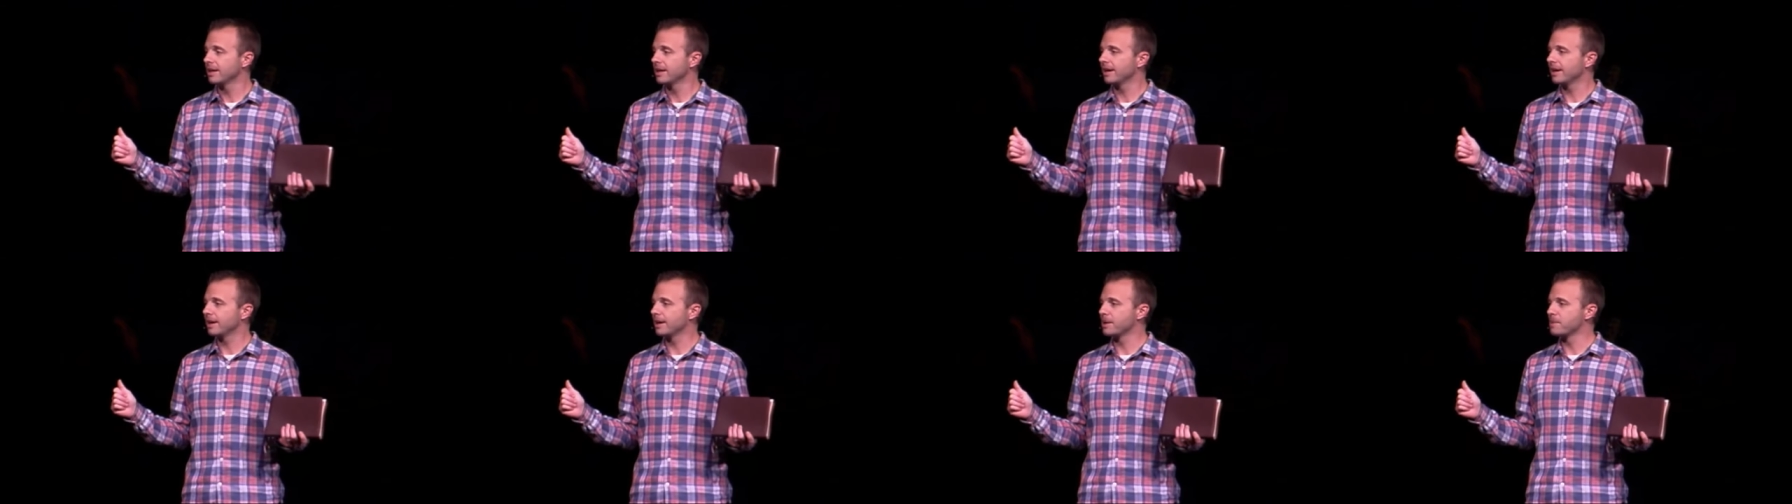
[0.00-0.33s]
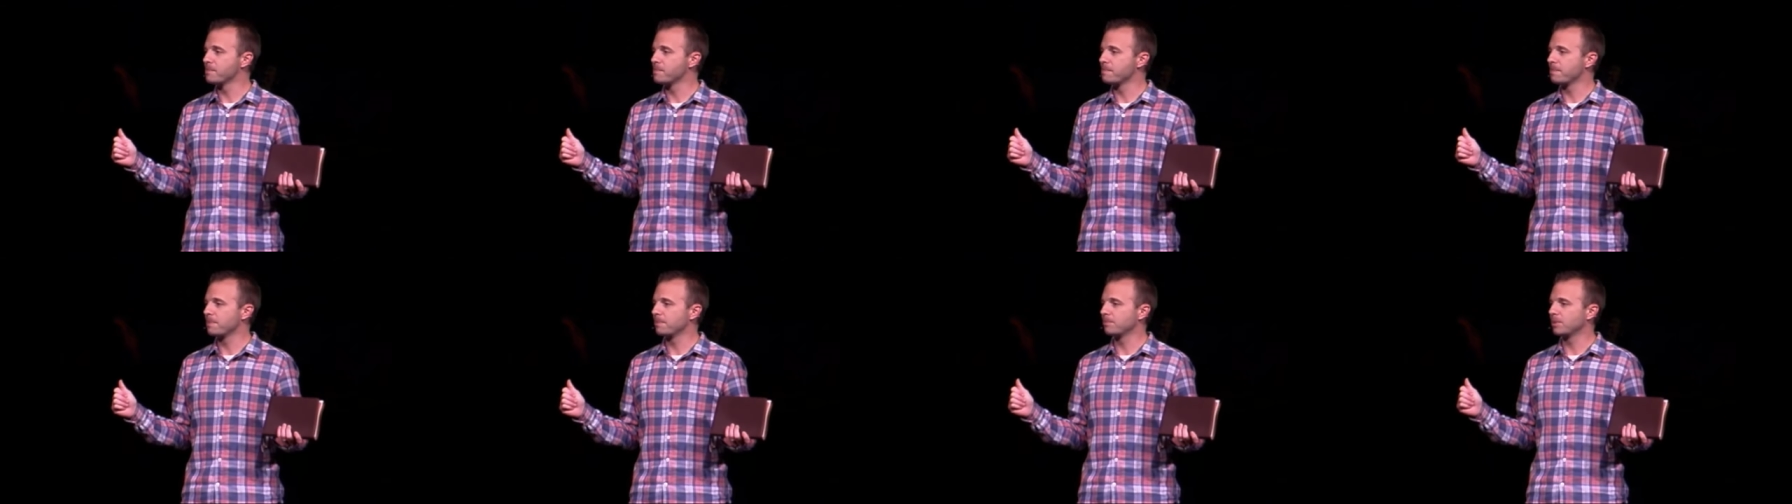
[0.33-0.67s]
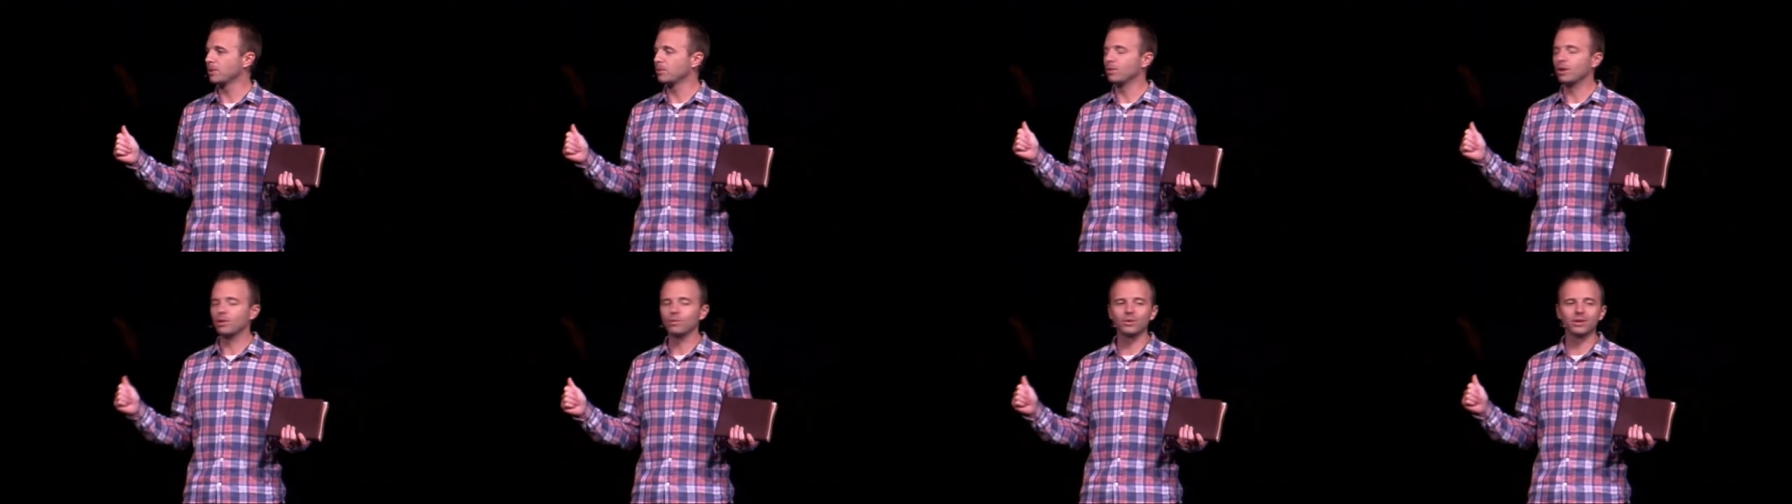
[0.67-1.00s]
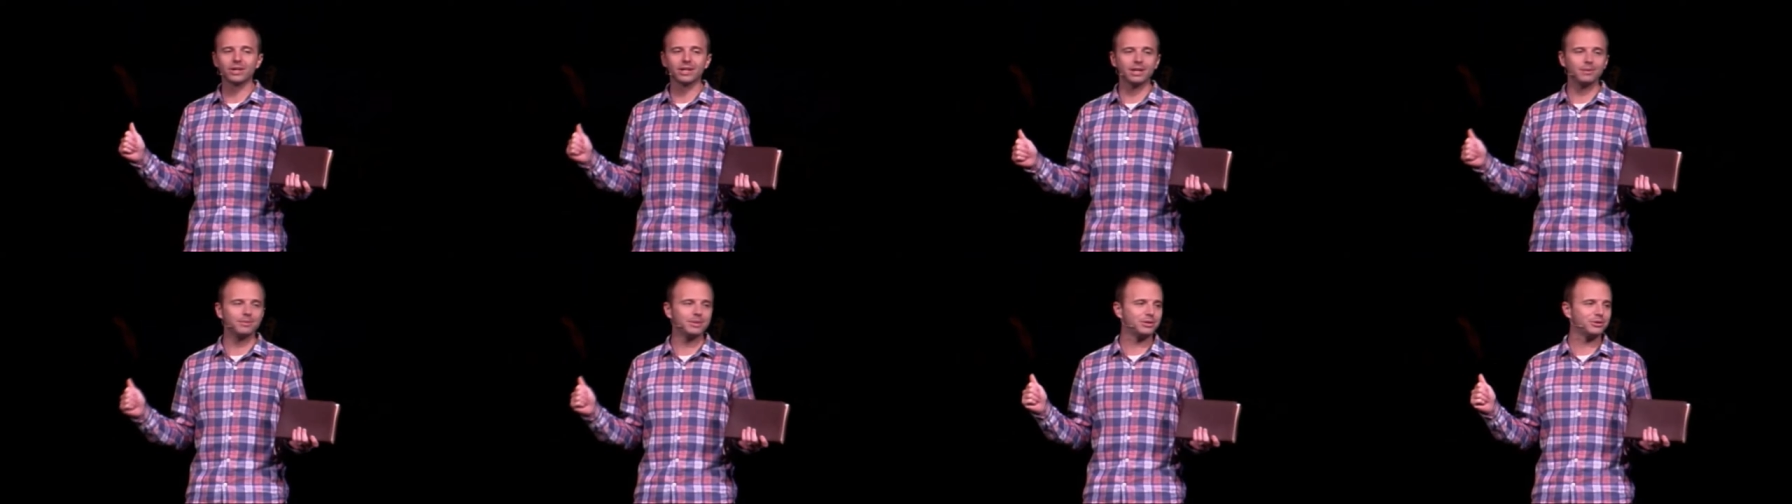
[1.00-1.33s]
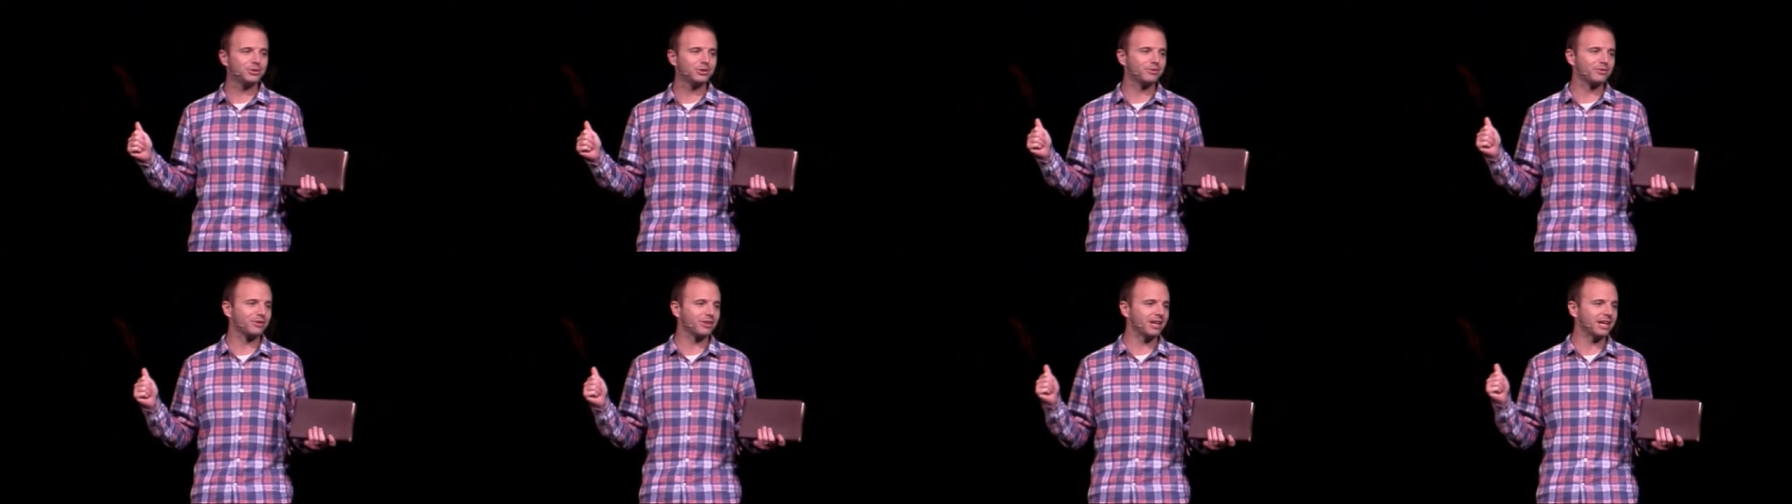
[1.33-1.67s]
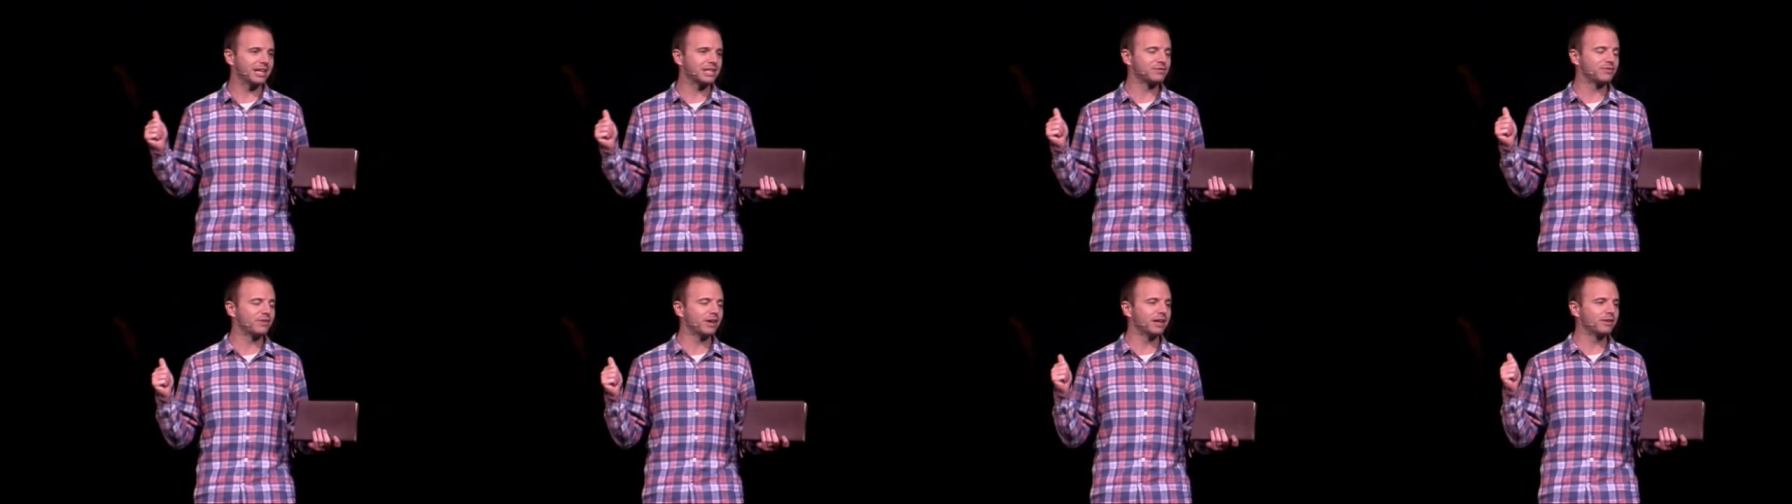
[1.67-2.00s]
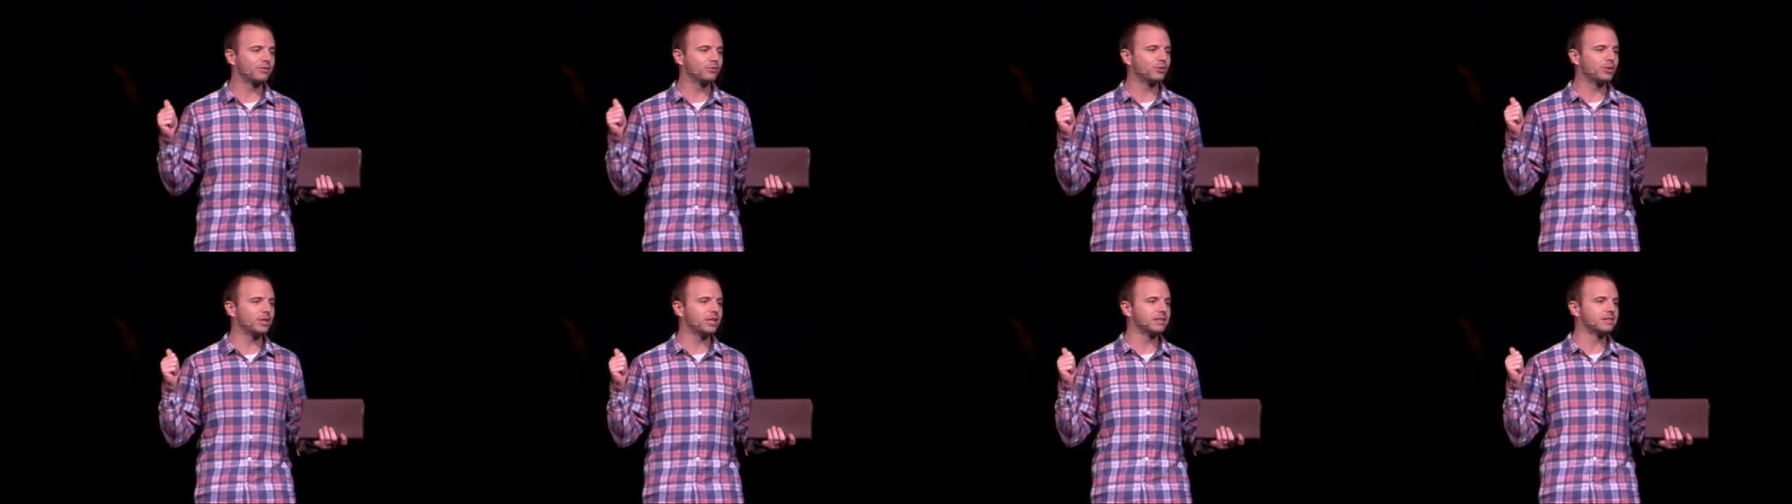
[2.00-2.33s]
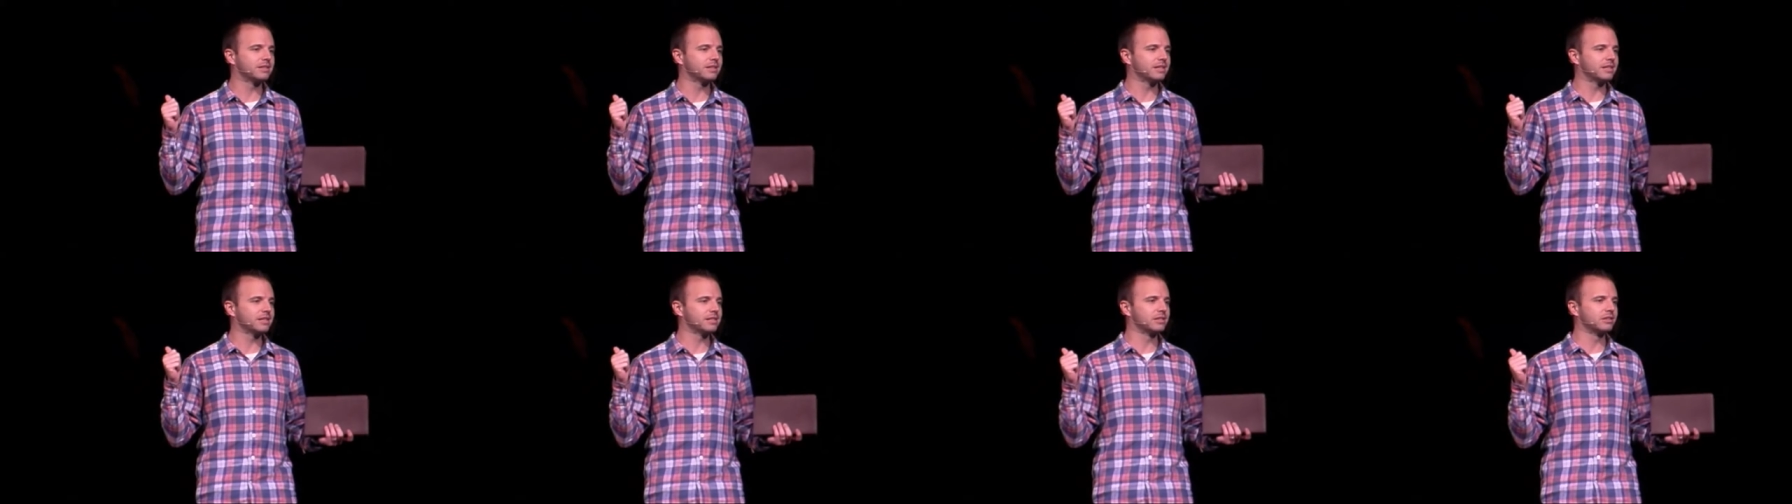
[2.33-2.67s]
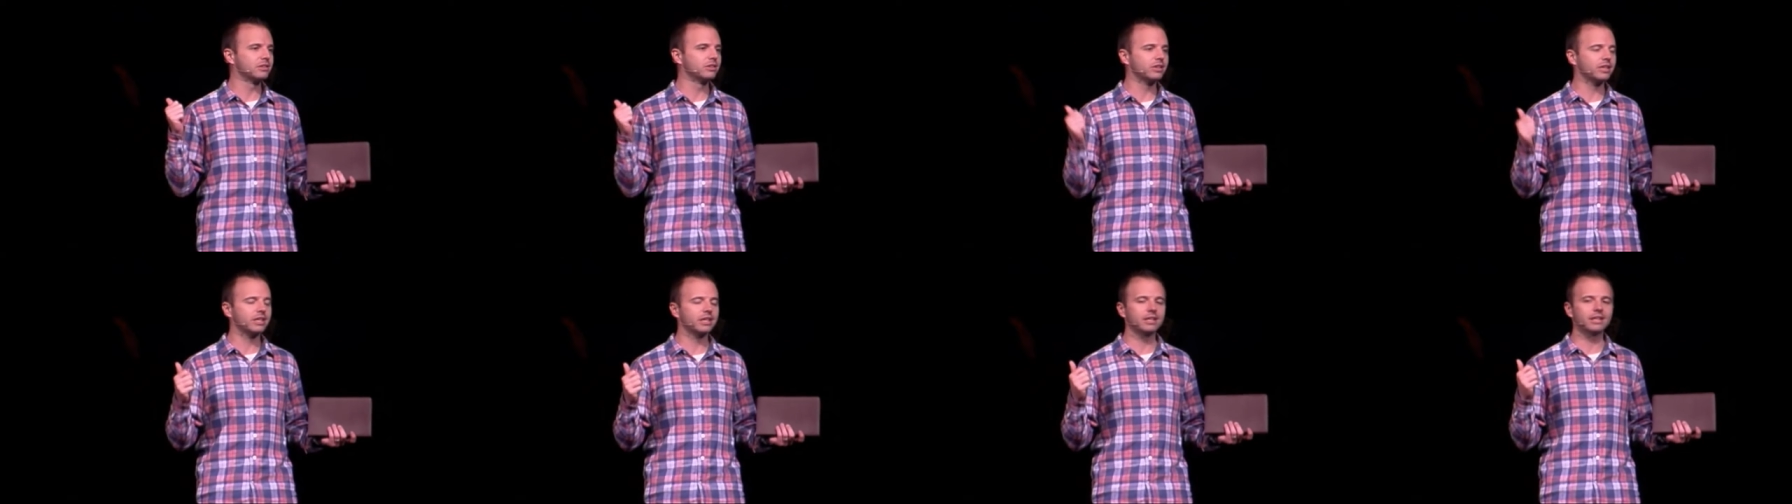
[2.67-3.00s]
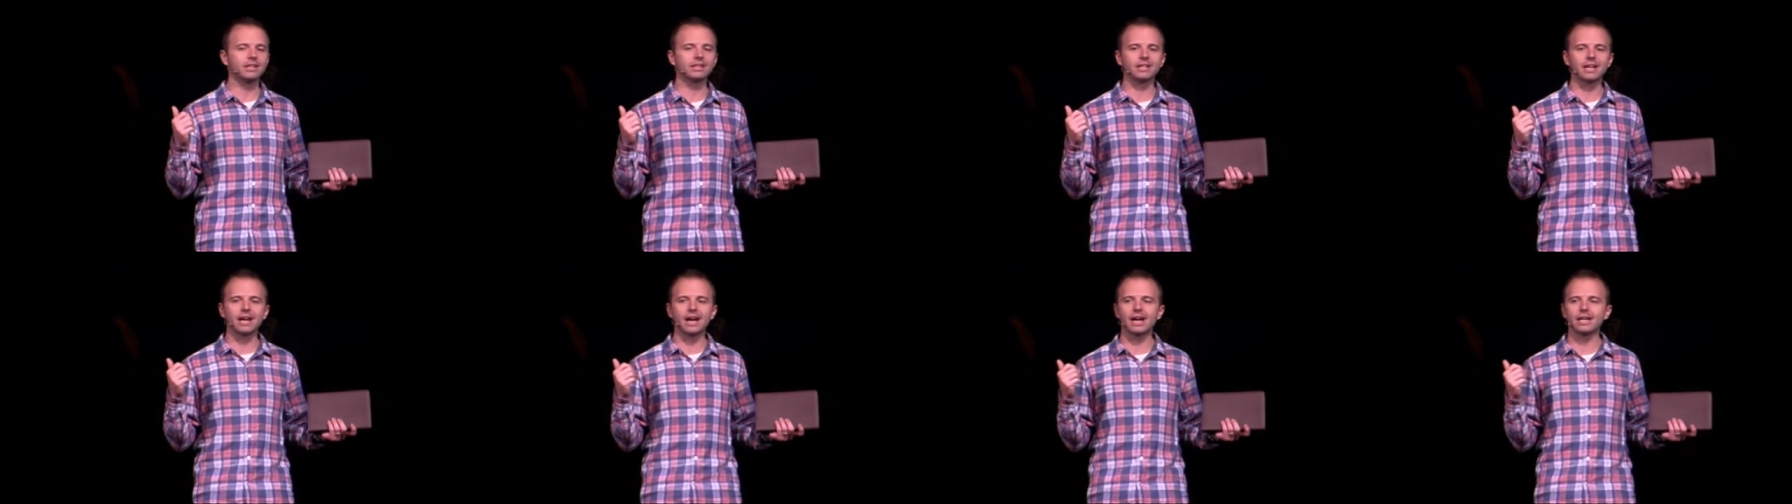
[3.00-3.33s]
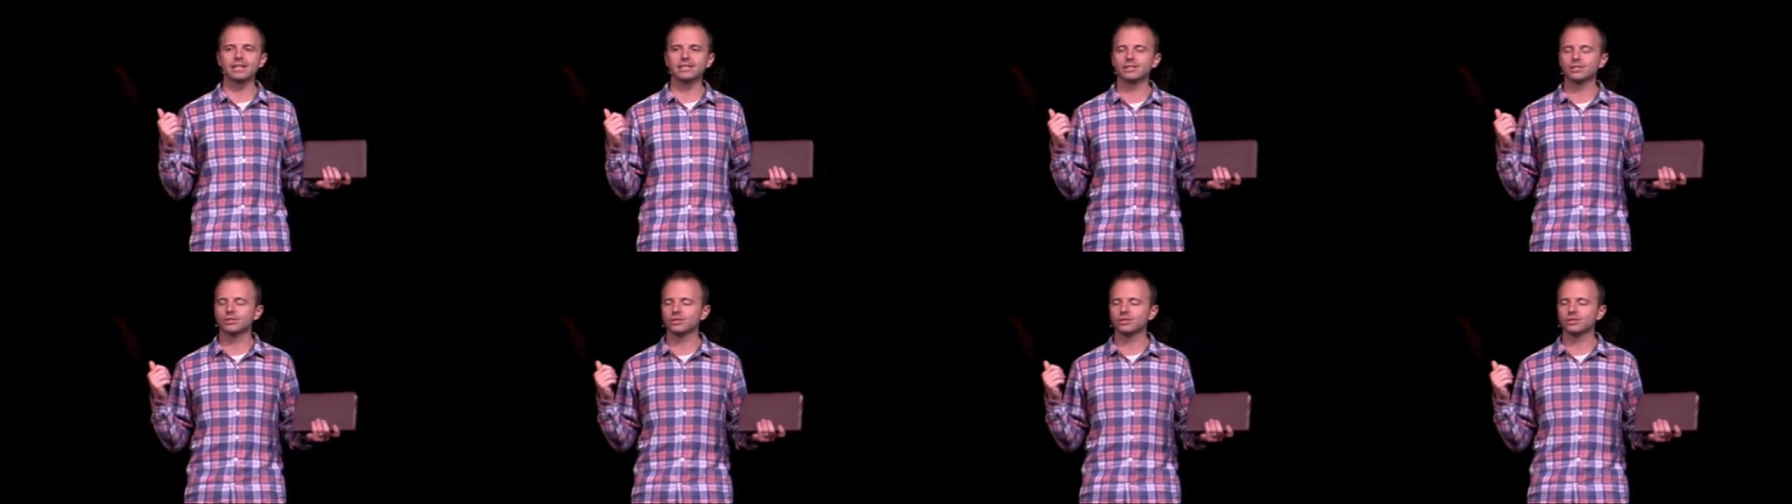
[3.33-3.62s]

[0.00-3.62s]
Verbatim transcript: Um, but what we're going to be doing for the next five weeks is looking at God's